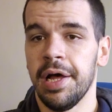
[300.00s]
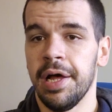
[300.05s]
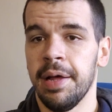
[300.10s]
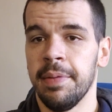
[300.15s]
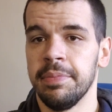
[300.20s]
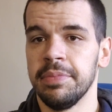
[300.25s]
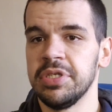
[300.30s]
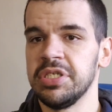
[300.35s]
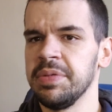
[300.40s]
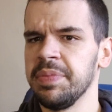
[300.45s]

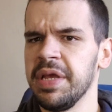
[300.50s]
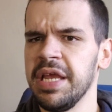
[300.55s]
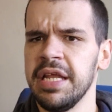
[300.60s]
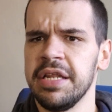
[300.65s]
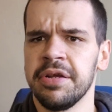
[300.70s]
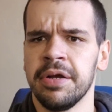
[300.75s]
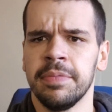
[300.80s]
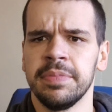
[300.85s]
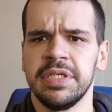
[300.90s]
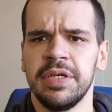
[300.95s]
Some
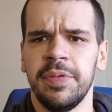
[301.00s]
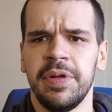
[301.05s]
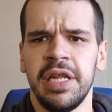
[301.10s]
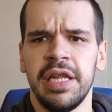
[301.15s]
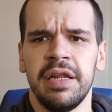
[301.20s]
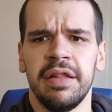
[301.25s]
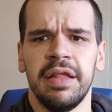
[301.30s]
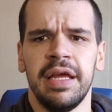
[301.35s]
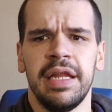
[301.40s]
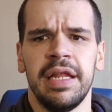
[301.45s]
key terms that we
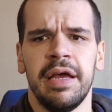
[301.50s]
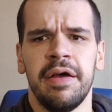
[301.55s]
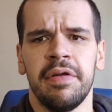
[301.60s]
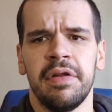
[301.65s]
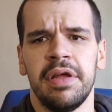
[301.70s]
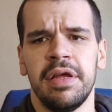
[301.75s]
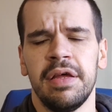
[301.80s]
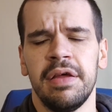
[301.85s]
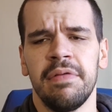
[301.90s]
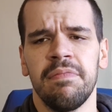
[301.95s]
need to lay
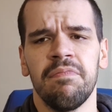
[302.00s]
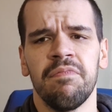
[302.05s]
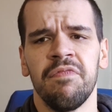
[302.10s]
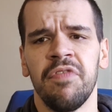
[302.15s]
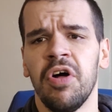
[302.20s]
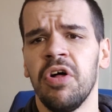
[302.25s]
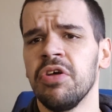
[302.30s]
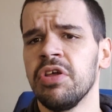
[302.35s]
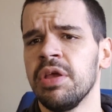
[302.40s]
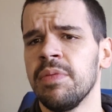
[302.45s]
down.
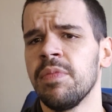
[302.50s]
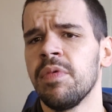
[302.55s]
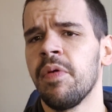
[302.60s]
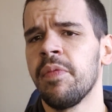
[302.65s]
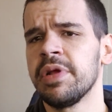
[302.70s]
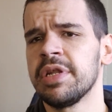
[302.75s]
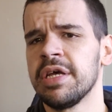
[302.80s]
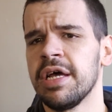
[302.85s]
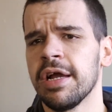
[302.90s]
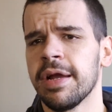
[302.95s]
Volume,
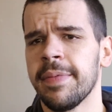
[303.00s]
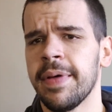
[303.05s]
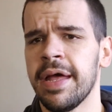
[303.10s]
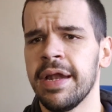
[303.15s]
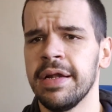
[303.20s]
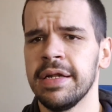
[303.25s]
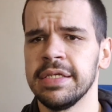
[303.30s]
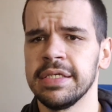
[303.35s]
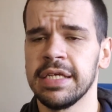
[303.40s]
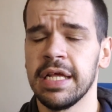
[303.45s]
when we talk
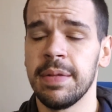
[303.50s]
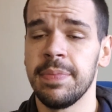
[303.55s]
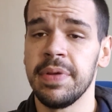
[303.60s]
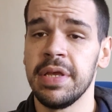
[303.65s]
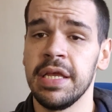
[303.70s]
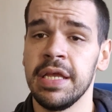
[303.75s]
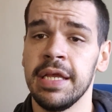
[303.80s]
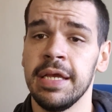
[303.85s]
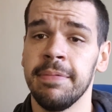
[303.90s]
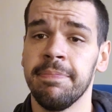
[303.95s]
about it, is going to
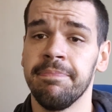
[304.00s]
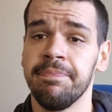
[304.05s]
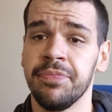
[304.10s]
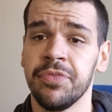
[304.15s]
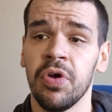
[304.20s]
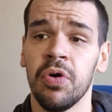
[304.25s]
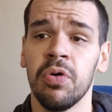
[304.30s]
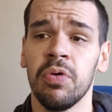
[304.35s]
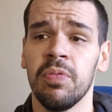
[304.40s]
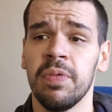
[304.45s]
be
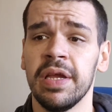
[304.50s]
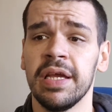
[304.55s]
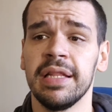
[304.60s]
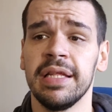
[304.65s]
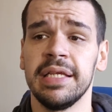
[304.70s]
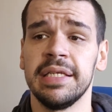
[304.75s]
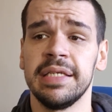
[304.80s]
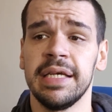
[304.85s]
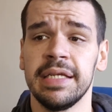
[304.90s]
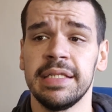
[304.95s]
total
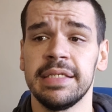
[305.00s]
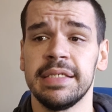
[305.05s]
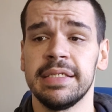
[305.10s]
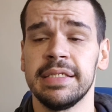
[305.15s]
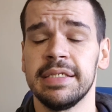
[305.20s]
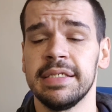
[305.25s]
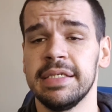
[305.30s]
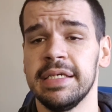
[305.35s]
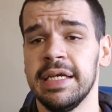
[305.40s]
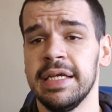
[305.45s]
weekly
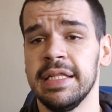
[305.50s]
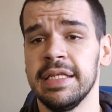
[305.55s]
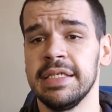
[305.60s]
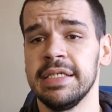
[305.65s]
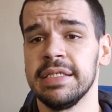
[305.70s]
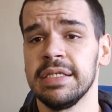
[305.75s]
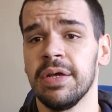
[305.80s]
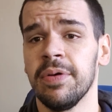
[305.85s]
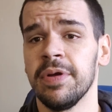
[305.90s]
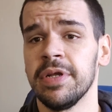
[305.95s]
sets, and
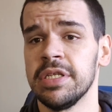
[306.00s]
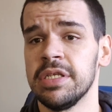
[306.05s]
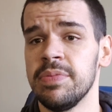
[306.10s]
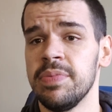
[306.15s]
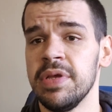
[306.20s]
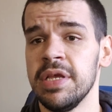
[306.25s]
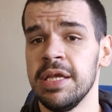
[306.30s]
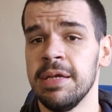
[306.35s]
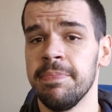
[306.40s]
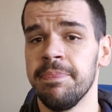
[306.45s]
this is going
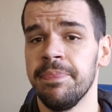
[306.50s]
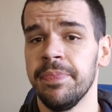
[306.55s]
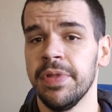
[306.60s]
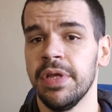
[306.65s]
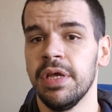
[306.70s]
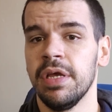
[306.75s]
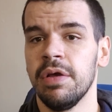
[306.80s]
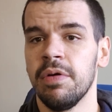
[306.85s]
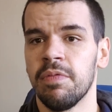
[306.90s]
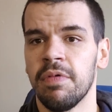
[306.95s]
to be
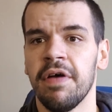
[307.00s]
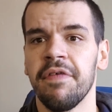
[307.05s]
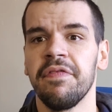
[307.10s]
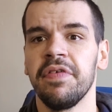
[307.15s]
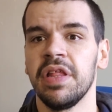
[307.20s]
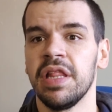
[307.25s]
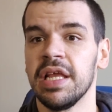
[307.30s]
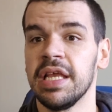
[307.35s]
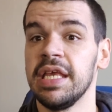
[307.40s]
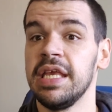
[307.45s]

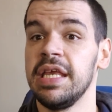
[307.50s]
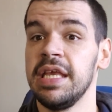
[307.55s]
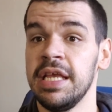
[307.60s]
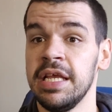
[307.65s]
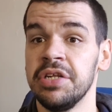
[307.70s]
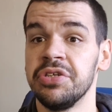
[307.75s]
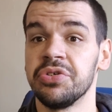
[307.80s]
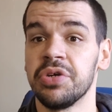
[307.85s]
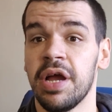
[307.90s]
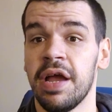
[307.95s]
roughly the
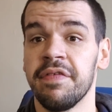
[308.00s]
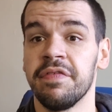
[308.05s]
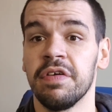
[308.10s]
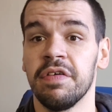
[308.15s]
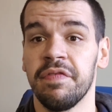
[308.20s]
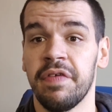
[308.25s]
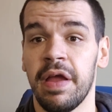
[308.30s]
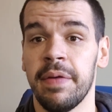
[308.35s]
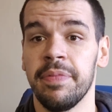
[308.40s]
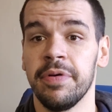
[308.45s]
key
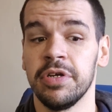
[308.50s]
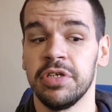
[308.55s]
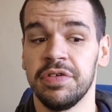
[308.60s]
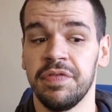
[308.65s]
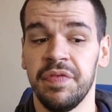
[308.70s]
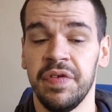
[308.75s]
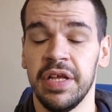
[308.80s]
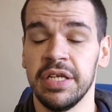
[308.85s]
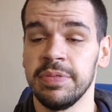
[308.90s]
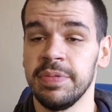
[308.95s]
driver of
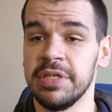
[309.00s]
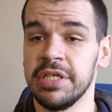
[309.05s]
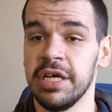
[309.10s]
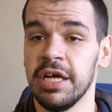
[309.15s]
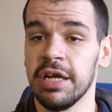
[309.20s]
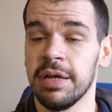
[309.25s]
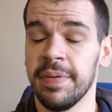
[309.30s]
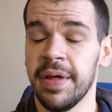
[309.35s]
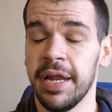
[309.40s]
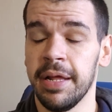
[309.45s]
hypertrophy as we
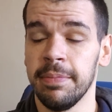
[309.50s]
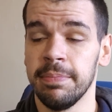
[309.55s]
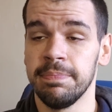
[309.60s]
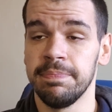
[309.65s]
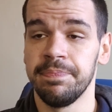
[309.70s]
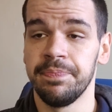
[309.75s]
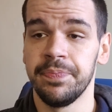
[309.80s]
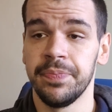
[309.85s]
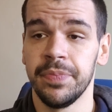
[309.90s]
talk about it.